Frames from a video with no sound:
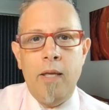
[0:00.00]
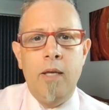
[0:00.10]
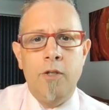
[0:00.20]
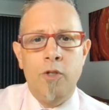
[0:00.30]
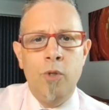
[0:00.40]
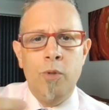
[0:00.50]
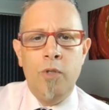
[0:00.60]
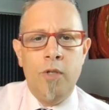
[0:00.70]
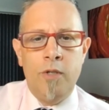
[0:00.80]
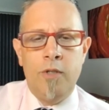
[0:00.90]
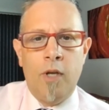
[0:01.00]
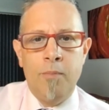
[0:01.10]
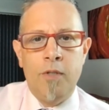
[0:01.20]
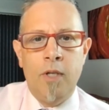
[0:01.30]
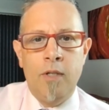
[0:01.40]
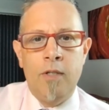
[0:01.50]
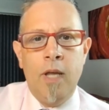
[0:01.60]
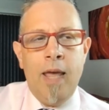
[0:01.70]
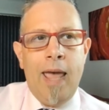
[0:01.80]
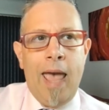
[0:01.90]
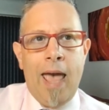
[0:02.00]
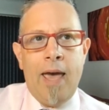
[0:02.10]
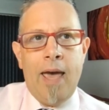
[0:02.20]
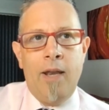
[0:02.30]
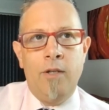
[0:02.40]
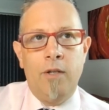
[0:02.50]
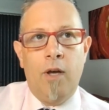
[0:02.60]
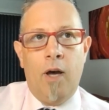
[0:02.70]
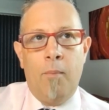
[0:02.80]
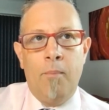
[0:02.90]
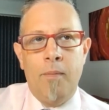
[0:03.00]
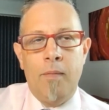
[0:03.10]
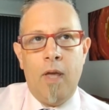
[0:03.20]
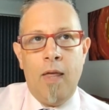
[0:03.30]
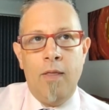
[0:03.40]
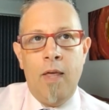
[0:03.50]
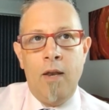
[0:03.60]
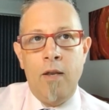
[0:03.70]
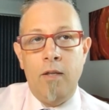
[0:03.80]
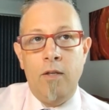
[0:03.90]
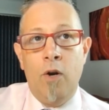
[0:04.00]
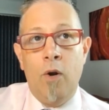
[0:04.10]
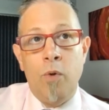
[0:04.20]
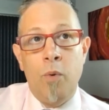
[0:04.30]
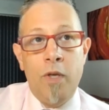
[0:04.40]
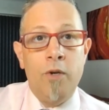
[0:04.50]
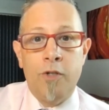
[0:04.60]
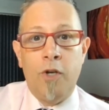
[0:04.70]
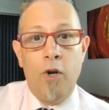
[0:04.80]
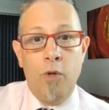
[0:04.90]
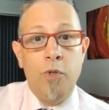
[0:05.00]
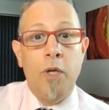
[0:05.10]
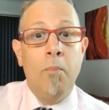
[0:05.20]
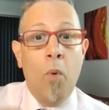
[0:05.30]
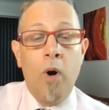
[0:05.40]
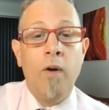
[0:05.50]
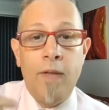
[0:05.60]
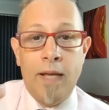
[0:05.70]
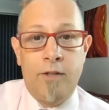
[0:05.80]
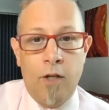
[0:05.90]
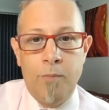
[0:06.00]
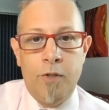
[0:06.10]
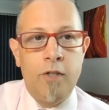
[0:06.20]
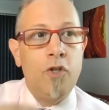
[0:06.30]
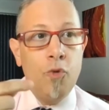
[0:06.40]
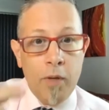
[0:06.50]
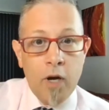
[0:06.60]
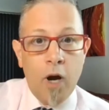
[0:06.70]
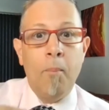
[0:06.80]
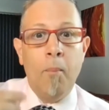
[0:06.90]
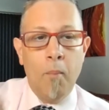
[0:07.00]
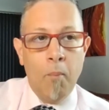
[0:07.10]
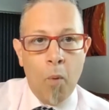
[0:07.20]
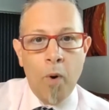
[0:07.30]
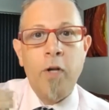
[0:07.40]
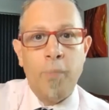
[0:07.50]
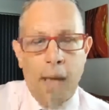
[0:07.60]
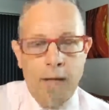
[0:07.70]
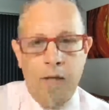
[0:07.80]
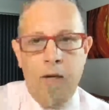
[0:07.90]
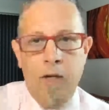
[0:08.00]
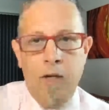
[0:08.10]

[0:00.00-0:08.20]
gets used to the substance, and then you either start using more of that substance and you become more dependent